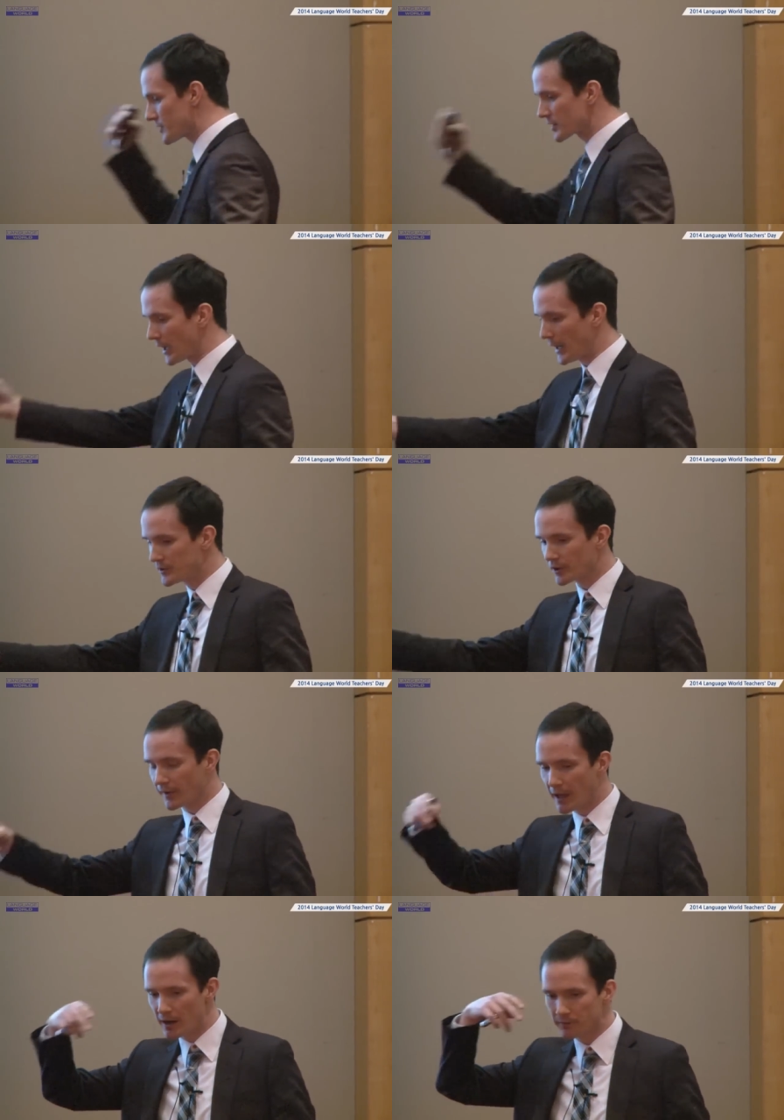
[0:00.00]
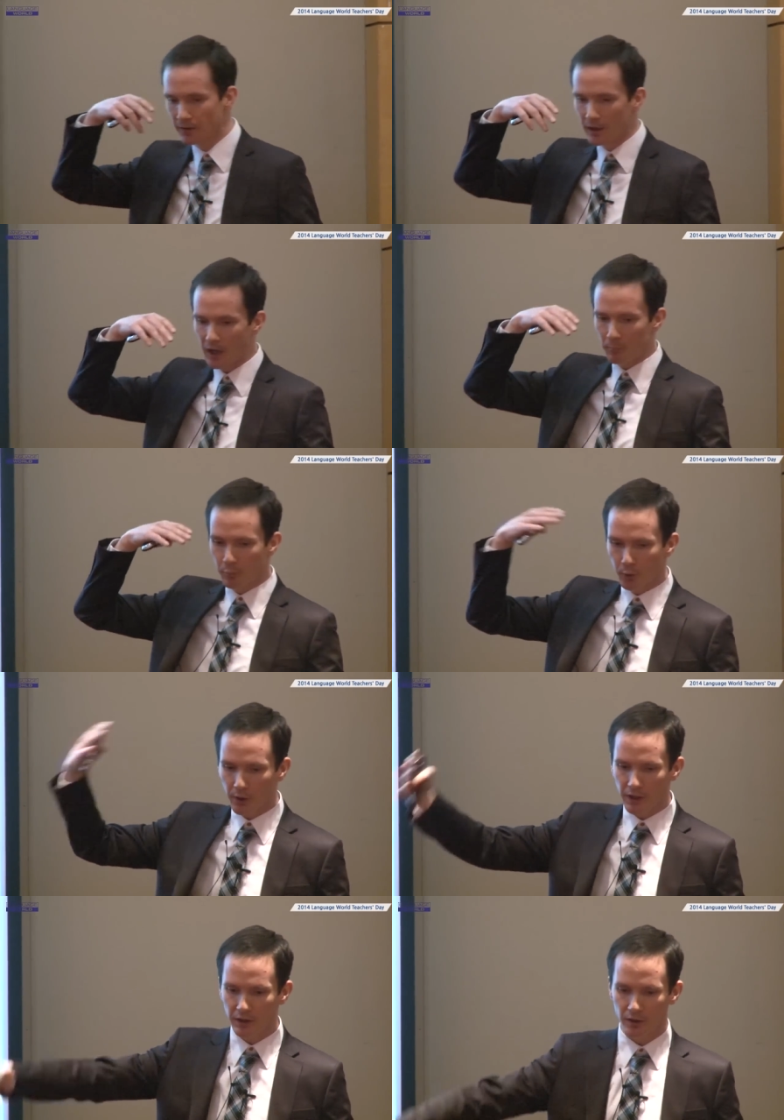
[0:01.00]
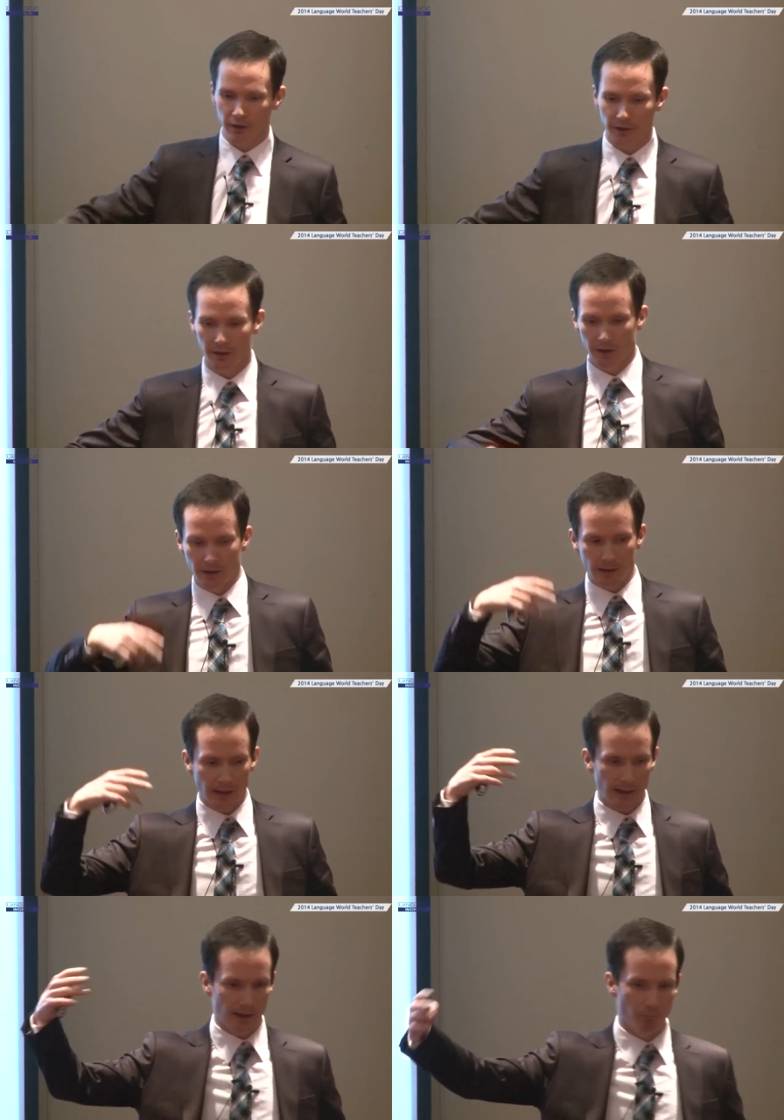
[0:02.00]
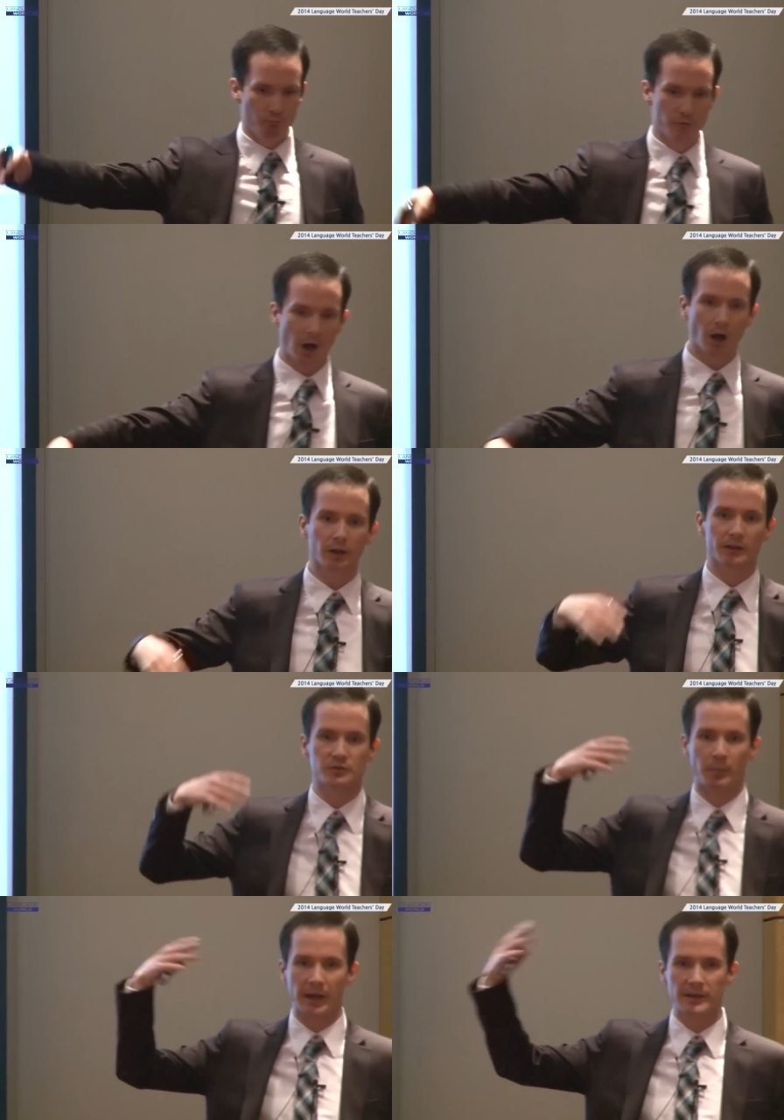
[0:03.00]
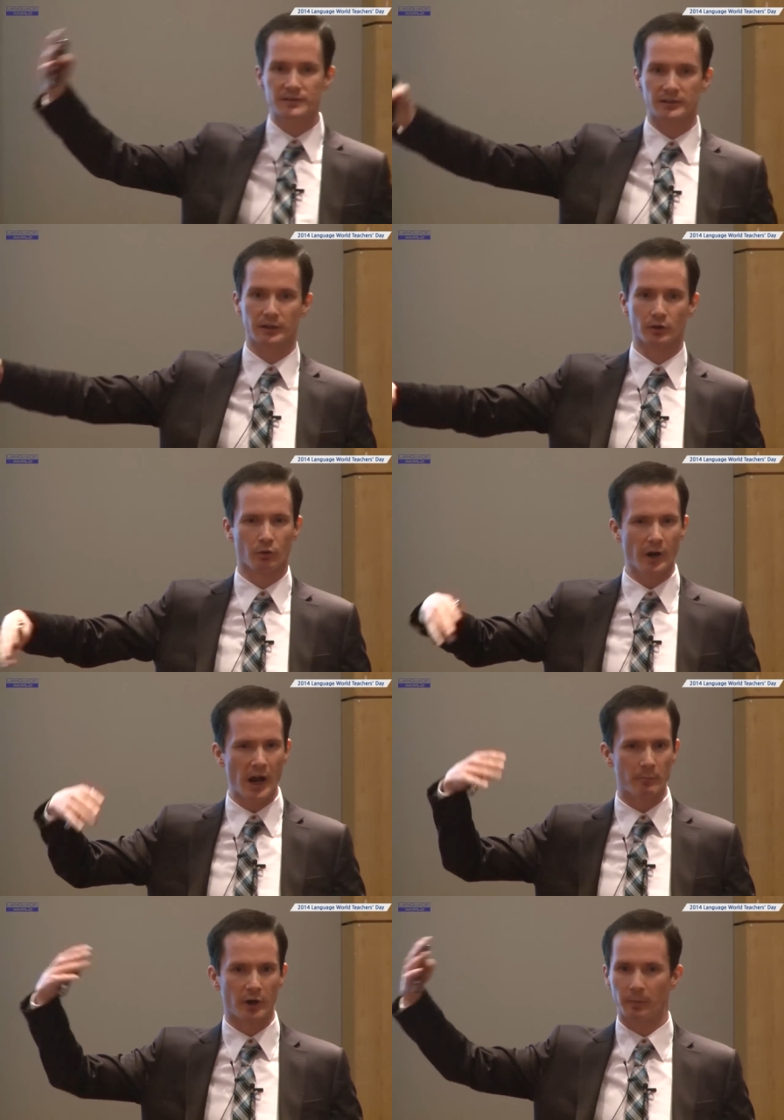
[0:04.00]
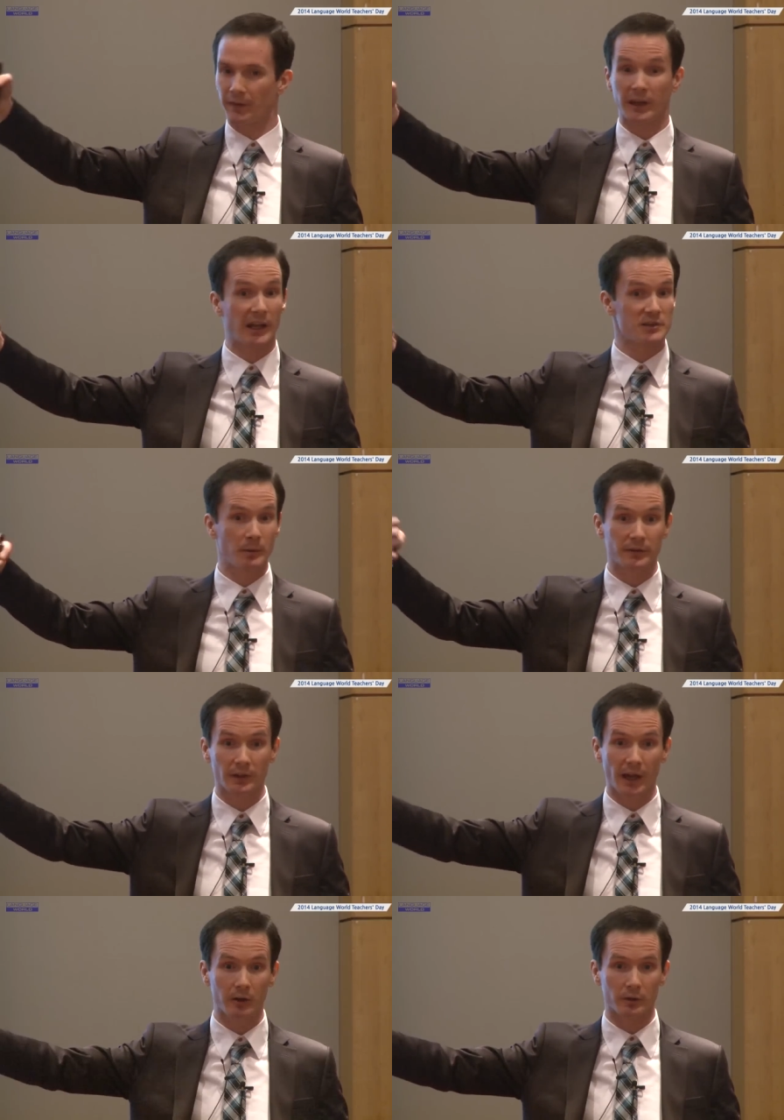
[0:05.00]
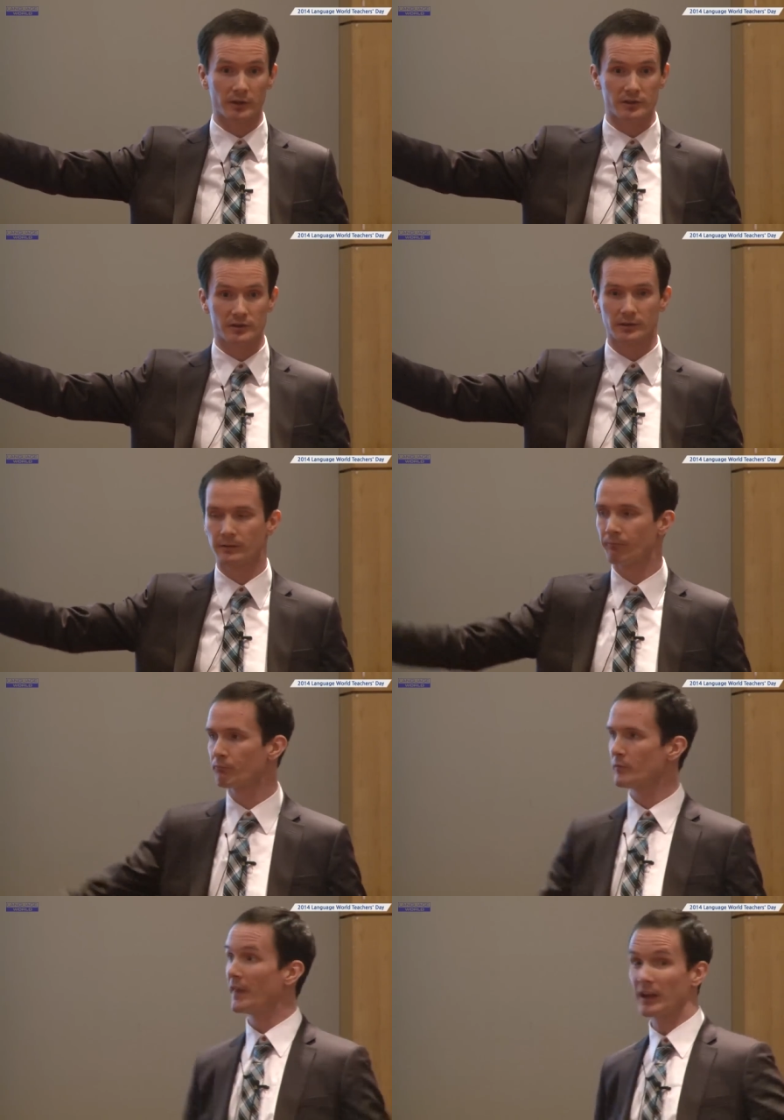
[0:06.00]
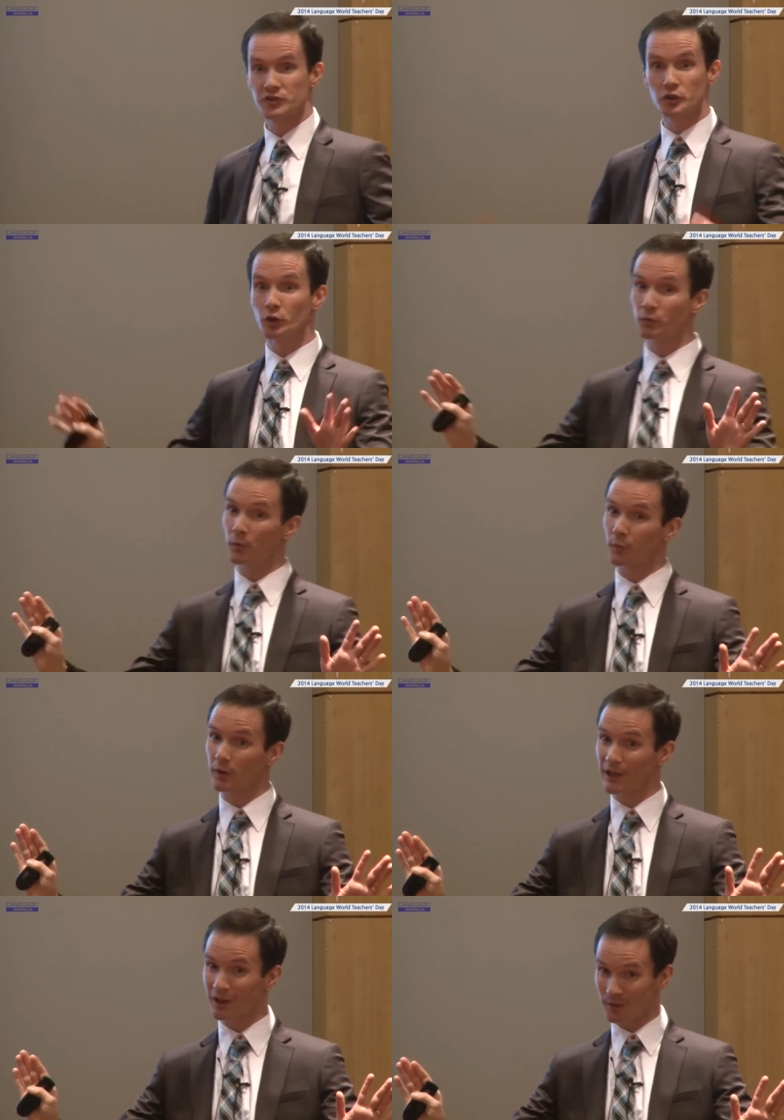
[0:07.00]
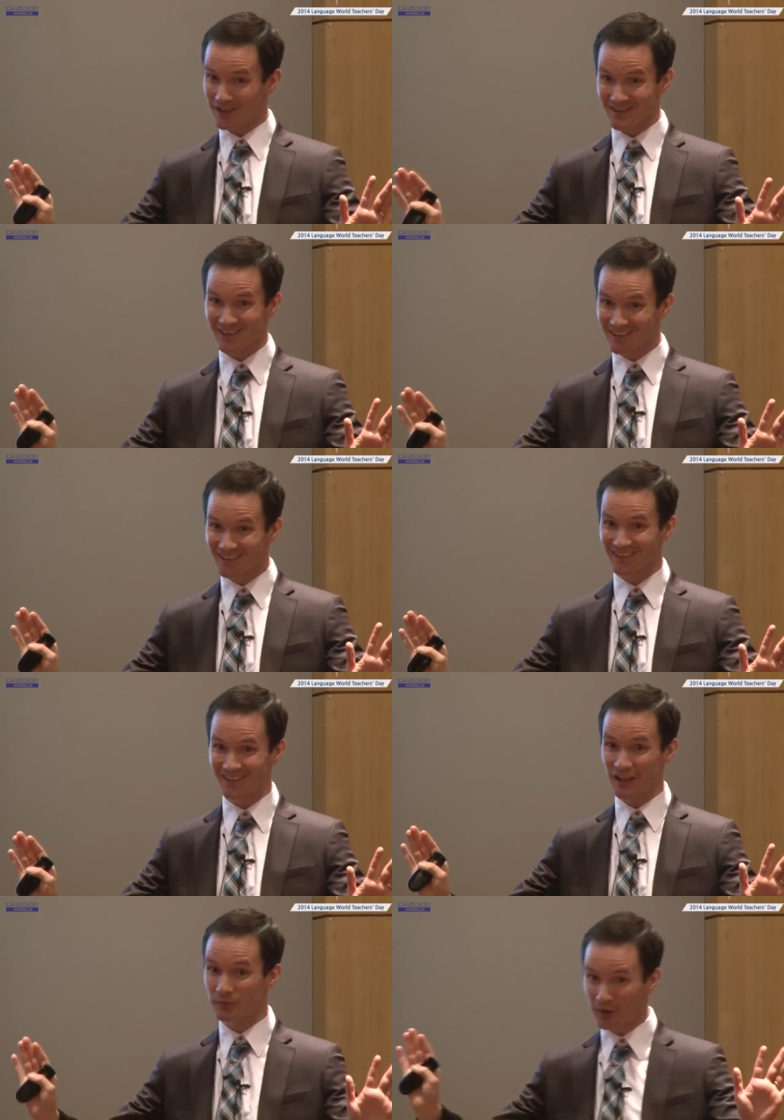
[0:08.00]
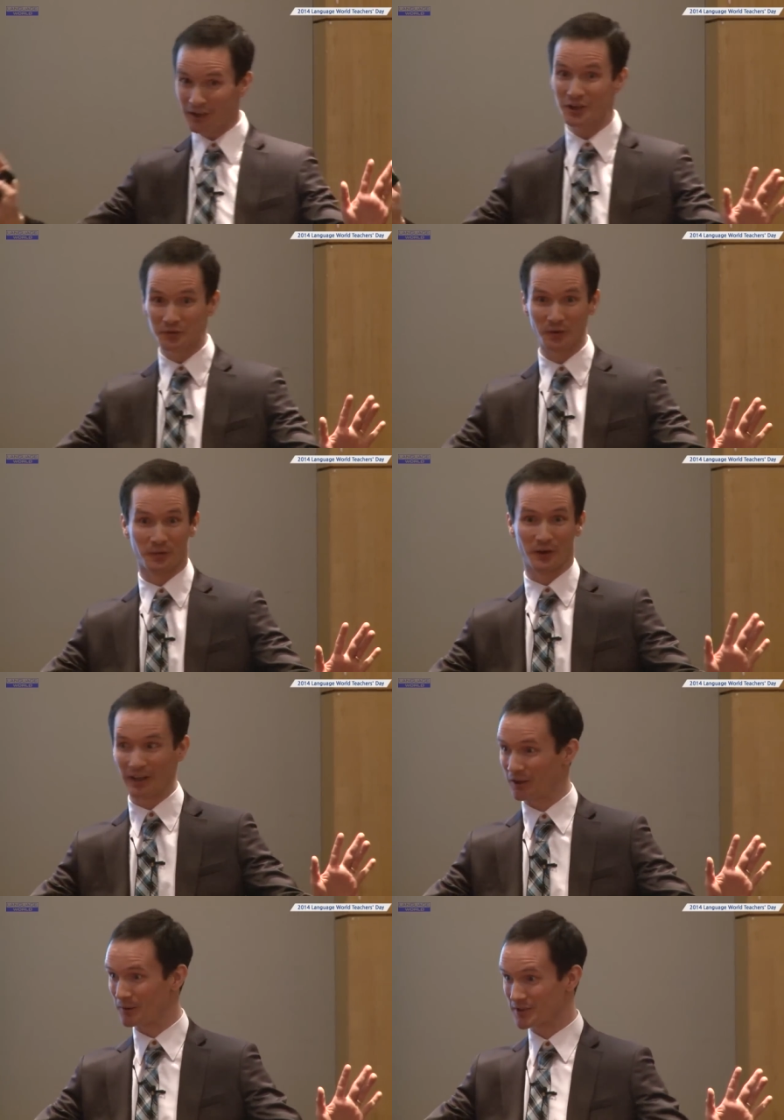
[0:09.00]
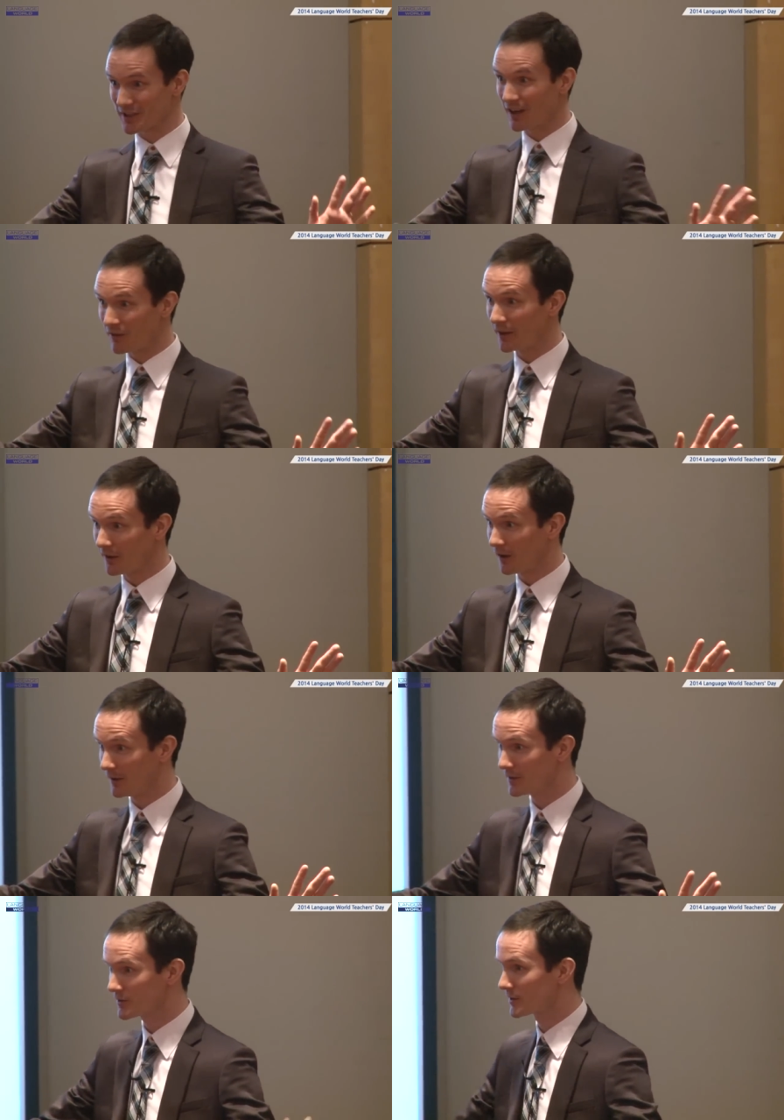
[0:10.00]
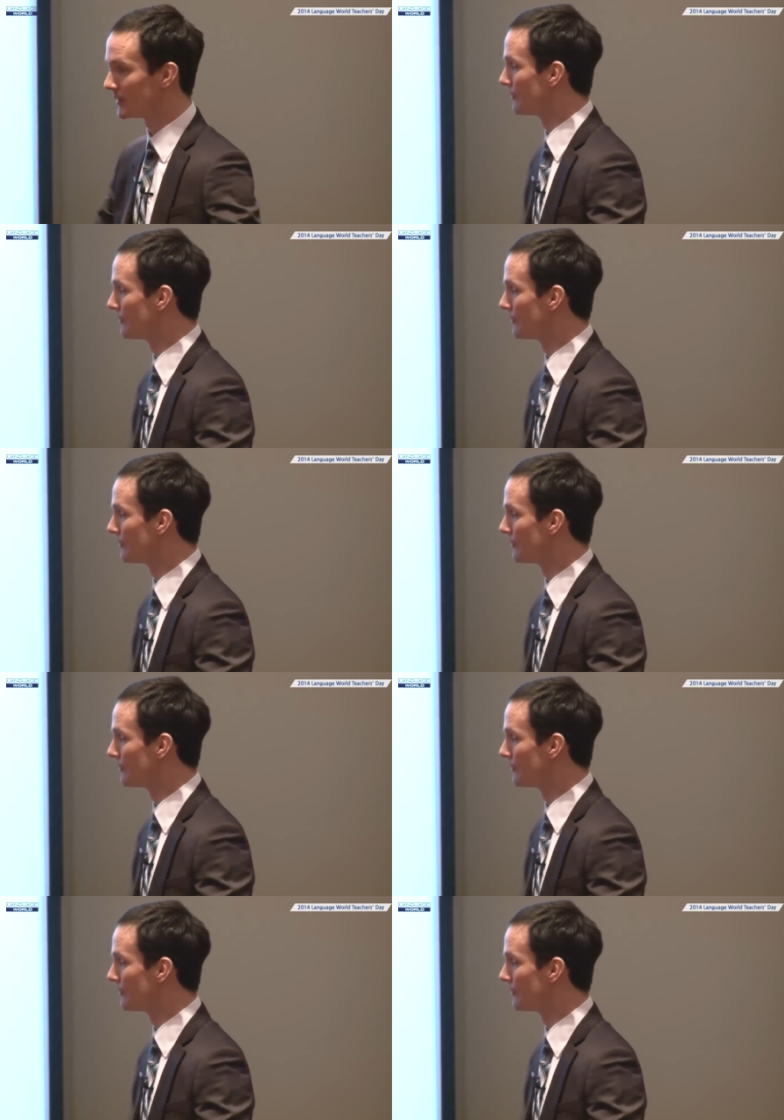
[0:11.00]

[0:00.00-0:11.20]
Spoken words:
side. So they have a pretty good knowledge base in grammar, but they can't speak the language. And that's useful for a linguist. That's very useful for a linguist to have that knowledge.